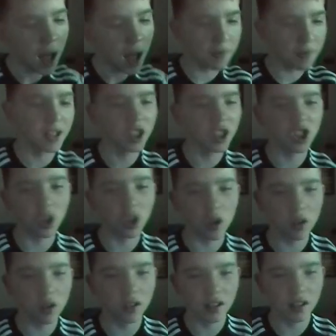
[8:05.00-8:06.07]
I've been stuck
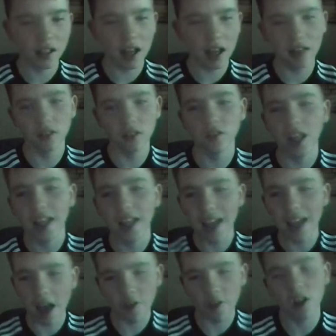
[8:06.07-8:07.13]
on this island like
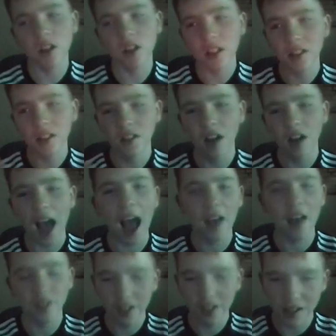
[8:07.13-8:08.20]
Emma, and I
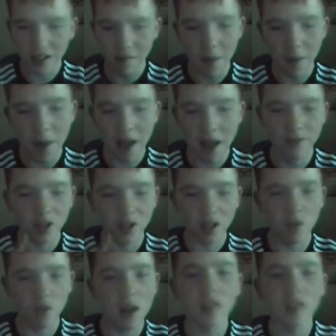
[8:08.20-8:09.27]
haven't seen my parents
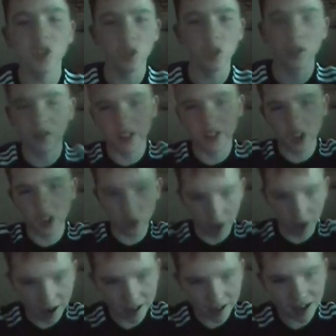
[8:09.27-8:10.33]
in a while due to the
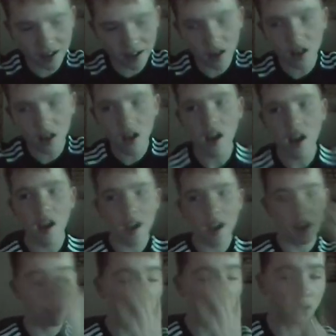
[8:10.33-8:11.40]
training
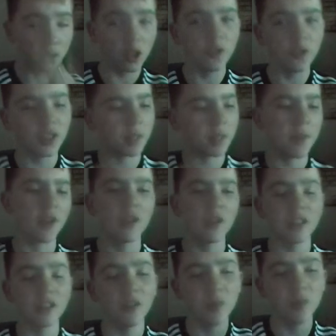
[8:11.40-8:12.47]
and stuff that's been
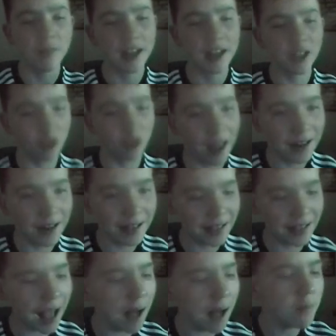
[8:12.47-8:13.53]
going on in my training
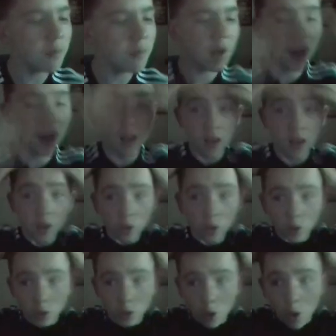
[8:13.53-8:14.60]
camp.
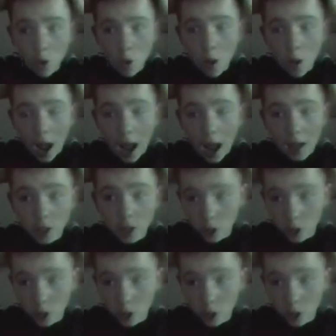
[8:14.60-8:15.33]
So I